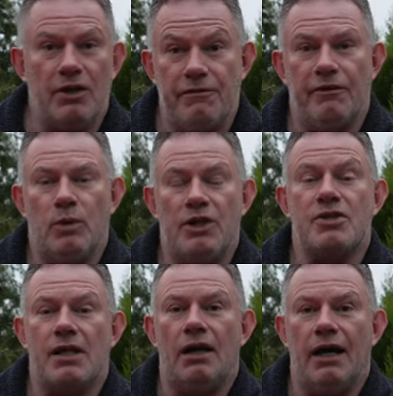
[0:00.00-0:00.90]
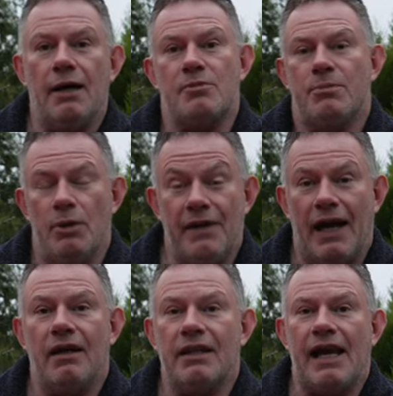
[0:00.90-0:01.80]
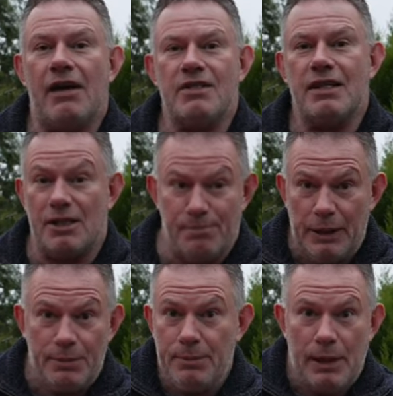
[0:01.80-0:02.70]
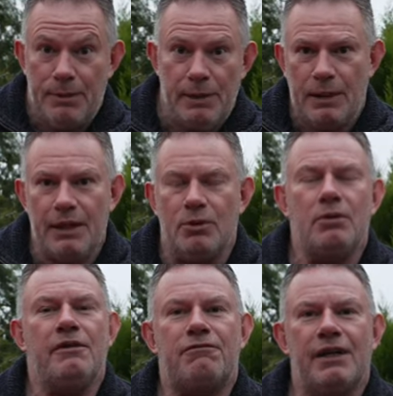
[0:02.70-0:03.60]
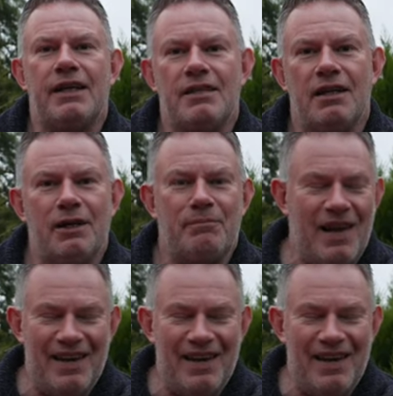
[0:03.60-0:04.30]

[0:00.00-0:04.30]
you start it up to move out of the garage. It could beep, beep, beep, beep, beep all the frigging time.